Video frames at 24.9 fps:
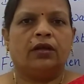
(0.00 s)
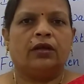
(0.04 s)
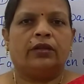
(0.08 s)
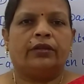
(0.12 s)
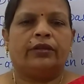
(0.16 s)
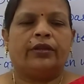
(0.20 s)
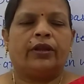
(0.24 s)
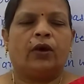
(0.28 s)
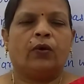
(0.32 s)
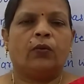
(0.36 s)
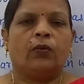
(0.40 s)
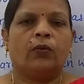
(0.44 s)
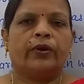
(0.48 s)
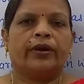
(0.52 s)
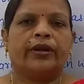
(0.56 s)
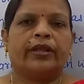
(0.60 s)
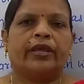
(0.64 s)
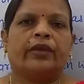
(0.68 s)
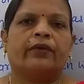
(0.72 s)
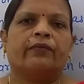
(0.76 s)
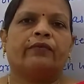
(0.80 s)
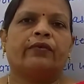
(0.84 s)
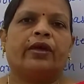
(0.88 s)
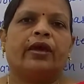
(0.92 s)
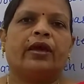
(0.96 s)

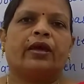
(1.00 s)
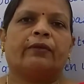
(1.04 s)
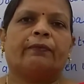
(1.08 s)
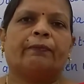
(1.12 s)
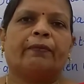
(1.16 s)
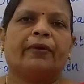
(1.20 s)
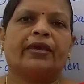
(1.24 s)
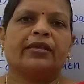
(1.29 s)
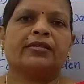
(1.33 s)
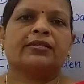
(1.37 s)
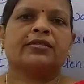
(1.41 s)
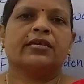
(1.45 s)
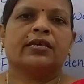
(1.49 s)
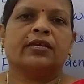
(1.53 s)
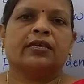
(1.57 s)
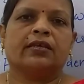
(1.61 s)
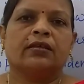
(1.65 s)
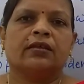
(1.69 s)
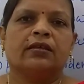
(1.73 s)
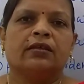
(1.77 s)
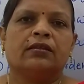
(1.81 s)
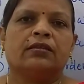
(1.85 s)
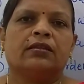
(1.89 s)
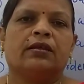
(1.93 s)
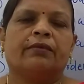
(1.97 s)
nowadays we are
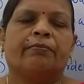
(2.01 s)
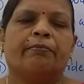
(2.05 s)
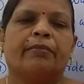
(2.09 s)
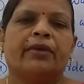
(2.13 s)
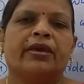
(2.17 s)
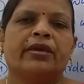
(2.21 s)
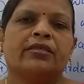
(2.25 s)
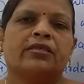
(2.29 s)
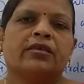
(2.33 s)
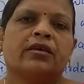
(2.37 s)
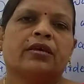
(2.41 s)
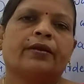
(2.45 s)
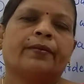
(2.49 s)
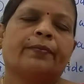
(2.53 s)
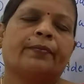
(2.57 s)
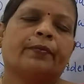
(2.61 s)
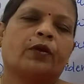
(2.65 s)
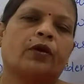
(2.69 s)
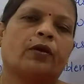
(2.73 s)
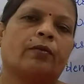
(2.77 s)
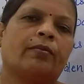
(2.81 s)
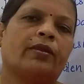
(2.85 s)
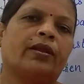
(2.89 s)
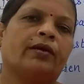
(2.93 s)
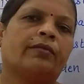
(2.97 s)
facing the major
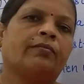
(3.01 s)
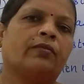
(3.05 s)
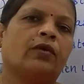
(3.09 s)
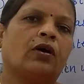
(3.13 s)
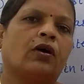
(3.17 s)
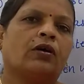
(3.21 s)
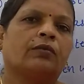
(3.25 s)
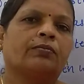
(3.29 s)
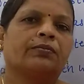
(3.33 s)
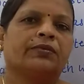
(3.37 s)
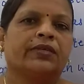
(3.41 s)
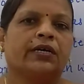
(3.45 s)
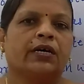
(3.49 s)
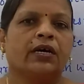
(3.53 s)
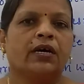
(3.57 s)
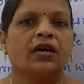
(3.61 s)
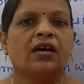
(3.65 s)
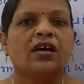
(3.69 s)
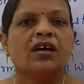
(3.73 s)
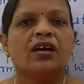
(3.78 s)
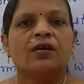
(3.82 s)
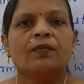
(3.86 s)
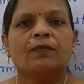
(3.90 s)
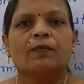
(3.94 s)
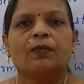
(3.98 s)
problem of the
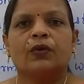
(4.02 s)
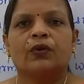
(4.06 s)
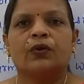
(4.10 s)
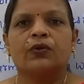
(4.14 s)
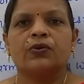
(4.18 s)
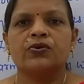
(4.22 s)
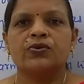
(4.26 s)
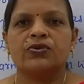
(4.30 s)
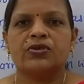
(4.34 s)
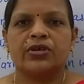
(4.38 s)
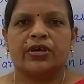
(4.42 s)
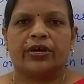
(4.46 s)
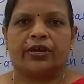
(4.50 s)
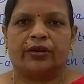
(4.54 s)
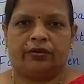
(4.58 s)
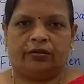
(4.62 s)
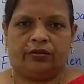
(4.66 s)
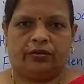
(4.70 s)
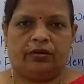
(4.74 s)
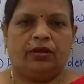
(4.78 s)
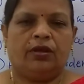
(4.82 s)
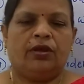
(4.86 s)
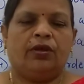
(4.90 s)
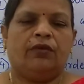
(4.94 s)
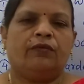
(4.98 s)

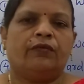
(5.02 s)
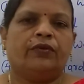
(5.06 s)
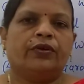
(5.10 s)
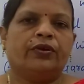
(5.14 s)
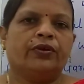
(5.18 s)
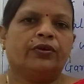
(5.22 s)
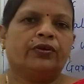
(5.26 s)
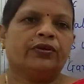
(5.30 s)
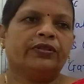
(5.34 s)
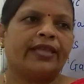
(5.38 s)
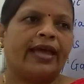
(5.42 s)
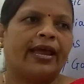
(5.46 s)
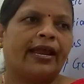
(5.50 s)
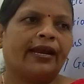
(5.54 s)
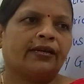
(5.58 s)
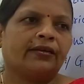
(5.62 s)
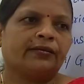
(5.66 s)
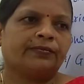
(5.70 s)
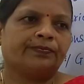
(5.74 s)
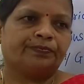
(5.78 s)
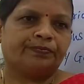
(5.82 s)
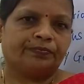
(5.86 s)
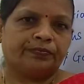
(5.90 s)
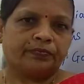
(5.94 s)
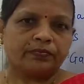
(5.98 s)
pollution. We know
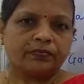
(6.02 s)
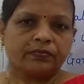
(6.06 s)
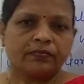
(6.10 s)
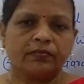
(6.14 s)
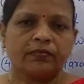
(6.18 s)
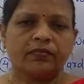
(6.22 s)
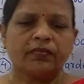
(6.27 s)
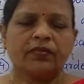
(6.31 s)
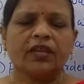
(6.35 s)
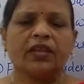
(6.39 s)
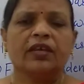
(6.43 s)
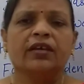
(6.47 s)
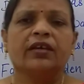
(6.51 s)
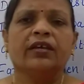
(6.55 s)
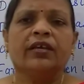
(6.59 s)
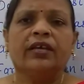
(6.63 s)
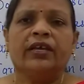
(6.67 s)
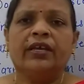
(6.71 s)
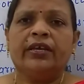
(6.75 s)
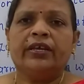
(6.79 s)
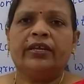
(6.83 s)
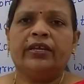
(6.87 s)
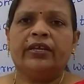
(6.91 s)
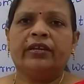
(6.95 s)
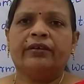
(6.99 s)
that
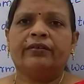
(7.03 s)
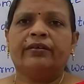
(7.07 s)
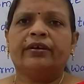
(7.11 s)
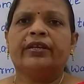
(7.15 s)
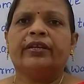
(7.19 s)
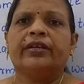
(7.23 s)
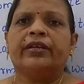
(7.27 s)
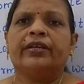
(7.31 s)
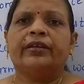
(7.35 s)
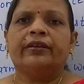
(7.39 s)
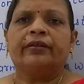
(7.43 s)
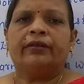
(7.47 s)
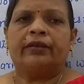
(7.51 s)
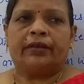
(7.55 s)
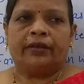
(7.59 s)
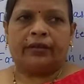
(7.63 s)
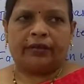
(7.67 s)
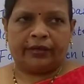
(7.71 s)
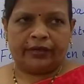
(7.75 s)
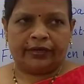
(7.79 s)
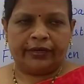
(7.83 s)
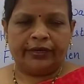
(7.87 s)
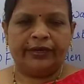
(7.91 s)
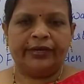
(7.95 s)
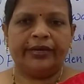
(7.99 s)
in our
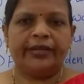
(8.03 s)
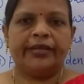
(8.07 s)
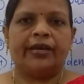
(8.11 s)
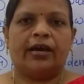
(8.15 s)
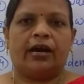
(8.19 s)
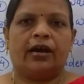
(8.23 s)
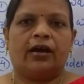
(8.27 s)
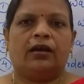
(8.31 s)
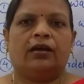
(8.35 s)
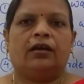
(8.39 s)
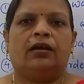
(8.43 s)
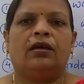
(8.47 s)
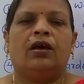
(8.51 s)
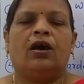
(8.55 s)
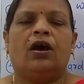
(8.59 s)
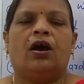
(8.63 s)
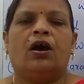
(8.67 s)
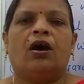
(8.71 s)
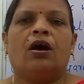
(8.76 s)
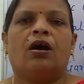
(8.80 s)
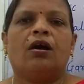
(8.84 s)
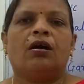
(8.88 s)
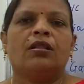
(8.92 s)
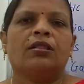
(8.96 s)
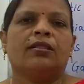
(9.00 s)
India,
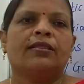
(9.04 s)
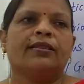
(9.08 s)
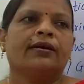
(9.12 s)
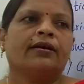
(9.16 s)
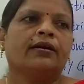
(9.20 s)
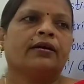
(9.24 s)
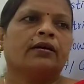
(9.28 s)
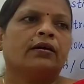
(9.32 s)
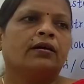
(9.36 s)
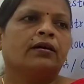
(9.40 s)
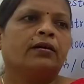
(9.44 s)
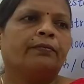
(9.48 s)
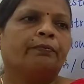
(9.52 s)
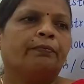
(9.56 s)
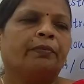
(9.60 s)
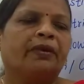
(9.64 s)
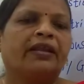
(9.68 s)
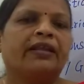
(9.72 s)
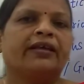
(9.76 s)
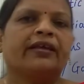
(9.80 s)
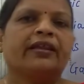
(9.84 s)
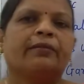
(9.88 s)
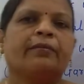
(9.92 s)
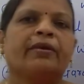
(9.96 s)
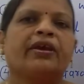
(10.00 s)
all the
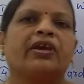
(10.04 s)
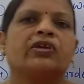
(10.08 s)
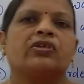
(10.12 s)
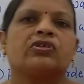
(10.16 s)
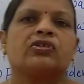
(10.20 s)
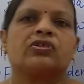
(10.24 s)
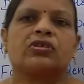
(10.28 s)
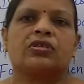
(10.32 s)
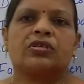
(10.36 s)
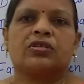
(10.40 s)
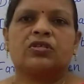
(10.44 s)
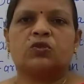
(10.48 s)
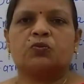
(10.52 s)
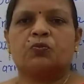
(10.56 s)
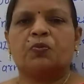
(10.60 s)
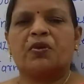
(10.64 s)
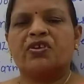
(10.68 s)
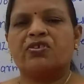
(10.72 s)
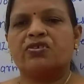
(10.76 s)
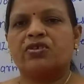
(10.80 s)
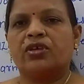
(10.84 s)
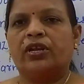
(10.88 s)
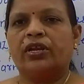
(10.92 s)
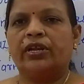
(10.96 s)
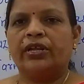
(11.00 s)
pilgrimage,
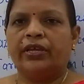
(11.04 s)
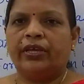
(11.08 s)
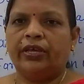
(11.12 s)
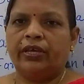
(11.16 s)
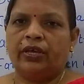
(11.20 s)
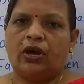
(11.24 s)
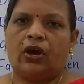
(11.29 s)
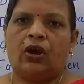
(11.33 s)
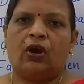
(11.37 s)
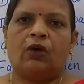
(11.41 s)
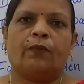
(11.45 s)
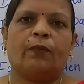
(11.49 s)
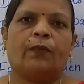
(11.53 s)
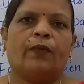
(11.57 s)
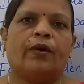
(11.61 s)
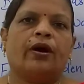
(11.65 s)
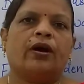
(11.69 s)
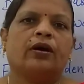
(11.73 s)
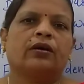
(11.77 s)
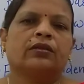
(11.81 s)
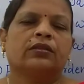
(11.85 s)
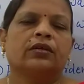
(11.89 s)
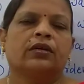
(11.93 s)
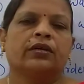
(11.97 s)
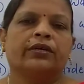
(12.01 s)
especially of
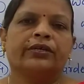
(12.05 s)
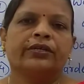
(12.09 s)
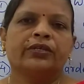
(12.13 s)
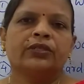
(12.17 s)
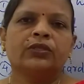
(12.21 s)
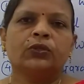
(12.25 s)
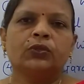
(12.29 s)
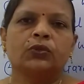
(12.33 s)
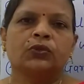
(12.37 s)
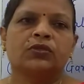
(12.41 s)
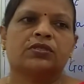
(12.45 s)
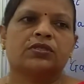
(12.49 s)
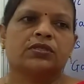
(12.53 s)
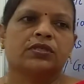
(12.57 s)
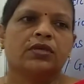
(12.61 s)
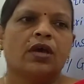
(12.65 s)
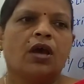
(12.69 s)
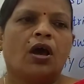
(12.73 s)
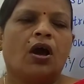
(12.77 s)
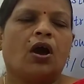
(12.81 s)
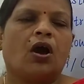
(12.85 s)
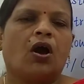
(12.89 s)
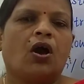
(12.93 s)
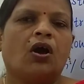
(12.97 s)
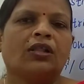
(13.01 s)
the Hindus,
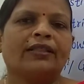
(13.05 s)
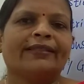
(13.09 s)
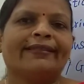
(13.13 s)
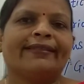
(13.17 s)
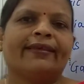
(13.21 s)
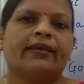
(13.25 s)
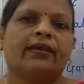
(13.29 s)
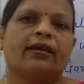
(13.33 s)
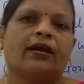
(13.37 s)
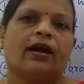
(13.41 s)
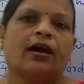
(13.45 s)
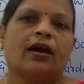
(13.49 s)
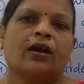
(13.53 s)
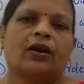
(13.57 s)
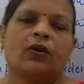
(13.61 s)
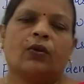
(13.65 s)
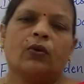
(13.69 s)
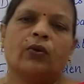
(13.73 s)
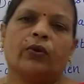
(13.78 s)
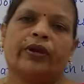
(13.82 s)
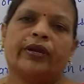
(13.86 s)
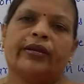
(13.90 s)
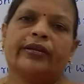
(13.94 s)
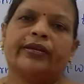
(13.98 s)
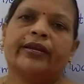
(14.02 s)
all they are
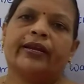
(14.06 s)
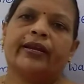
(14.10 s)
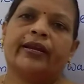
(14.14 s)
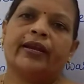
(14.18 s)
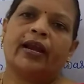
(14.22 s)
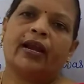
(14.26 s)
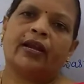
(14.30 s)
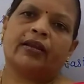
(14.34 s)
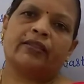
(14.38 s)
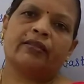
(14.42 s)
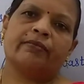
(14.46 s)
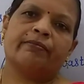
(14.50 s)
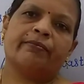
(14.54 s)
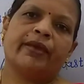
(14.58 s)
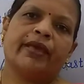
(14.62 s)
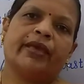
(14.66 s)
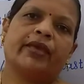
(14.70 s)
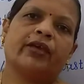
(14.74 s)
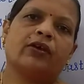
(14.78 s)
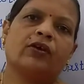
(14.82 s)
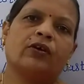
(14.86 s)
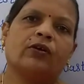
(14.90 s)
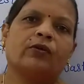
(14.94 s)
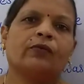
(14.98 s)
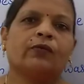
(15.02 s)
located at the
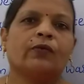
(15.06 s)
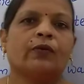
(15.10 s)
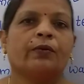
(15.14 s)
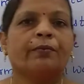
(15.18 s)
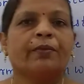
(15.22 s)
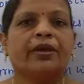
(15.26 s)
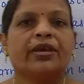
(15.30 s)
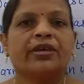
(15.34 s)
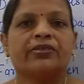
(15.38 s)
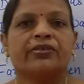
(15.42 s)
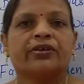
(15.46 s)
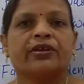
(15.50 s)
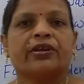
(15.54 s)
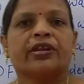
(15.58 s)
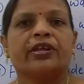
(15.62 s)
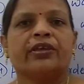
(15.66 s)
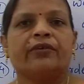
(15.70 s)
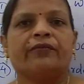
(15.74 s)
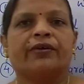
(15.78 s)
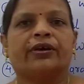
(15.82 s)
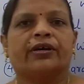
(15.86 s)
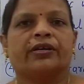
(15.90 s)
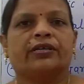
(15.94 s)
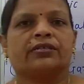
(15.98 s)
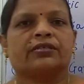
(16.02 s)
bank of major
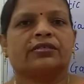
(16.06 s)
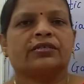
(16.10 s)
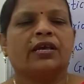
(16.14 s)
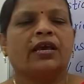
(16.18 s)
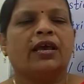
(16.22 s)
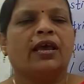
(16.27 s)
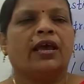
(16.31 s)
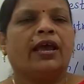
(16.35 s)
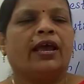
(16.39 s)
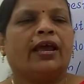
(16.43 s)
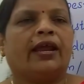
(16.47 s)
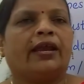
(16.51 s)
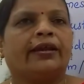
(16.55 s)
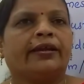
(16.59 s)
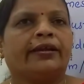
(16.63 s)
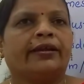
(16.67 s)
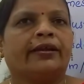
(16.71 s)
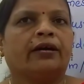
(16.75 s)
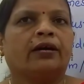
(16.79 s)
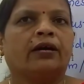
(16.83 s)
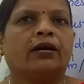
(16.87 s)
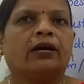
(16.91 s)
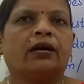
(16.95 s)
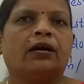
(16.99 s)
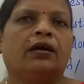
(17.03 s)
rivers, and
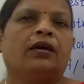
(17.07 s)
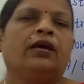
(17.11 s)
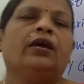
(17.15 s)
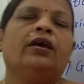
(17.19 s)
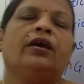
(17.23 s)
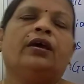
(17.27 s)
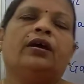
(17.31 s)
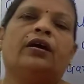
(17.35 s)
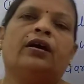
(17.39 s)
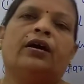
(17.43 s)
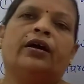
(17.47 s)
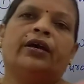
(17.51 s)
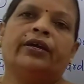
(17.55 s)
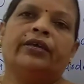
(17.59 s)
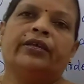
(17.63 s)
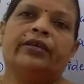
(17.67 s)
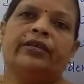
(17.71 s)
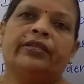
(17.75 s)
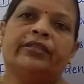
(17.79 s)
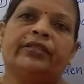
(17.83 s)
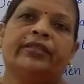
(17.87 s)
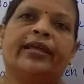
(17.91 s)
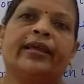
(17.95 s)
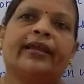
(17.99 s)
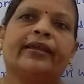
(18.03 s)

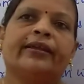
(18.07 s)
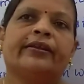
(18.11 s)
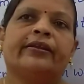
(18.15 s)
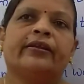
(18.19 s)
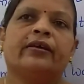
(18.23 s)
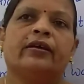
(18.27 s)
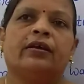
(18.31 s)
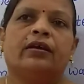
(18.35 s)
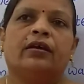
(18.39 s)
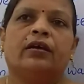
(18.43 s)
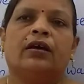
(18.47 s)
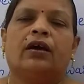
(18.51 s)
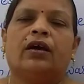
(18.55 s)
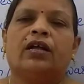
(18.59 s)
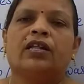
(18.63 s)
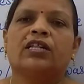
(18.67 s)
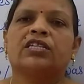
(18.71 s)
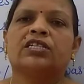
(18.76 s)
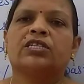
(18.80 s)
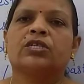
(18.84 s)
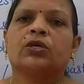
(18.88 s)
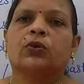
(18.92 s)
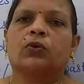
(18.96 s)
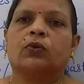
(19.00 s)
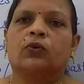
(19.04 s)
in that
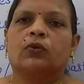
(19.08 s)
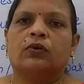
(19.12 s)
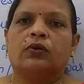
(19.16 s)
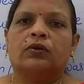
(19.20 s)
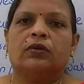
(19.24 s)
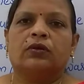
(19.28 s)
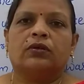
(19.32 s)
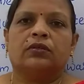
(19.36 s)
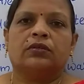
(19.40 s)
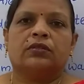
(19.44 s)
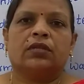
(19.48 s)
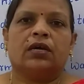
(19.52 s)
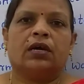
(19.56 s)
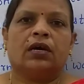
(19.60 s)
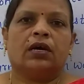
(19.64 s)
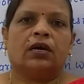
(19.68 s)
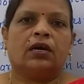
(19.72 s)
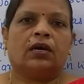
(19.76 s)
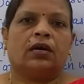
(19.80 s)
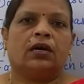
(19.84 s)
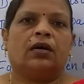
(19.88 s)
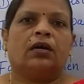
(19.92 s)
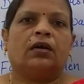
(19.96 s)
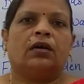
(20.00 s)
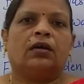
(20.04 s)
also
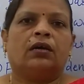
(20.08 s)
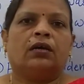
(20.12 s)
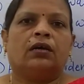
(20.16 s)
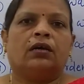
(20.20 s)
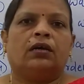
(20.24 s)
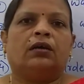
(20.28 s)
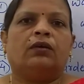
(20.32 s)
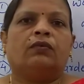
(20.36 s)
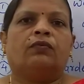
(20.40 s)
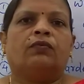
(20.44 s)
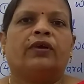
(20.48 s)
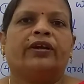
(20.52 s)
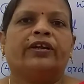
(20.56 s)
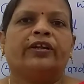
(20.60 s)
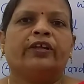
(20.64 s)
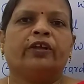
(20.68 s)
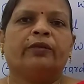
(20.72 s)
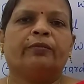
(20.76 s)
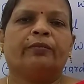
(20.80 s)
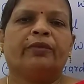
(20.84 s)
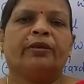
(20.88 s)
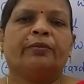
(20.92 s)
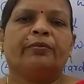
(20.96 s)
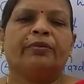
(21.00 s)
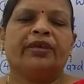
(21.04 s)
the water
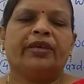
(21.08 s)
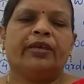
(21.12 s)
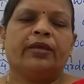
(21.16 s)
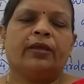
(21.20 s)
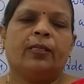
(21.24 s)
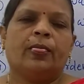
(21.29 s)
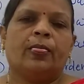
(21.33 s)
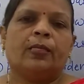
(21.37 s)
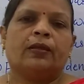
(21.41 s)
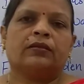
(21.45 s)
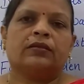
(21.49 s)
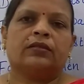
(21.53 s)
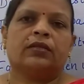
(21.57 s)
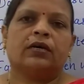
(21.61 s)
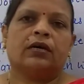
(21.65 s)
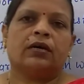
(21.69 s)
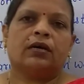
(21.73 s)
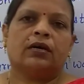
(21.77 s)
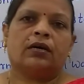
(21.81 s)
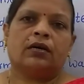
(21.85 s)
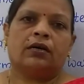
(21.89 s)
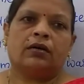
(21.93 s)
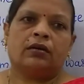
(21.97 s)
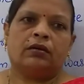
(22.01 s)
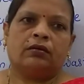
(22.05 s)
may be
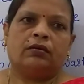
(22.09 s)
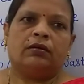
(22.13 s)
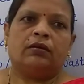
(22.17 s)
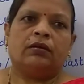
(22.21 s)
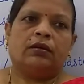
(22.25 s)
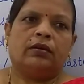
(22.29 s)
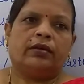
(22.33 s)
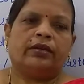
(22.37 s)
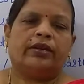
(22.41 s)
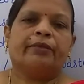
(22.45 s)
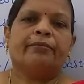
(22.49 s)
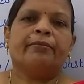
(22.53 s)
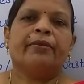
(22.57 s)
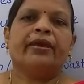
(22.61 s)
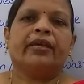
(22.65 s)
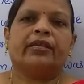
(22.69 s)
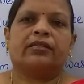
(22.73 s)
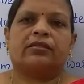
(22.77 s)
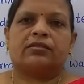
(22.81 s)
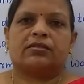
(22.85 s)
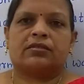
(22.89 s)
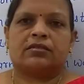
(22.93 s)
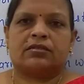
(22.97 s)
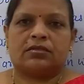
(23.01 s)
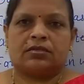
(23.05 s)
the
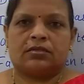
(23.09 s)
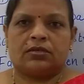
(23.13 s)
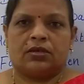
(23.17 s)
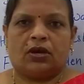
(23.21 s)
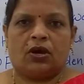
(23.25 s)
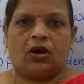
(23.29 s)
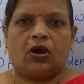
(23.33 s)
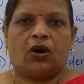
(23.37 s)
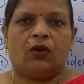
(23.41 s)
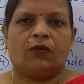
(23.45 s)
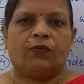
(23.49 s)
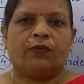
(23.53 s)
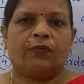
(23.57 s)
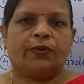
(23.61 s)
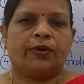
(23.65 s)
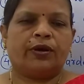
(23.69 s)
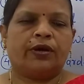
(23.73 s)
remains of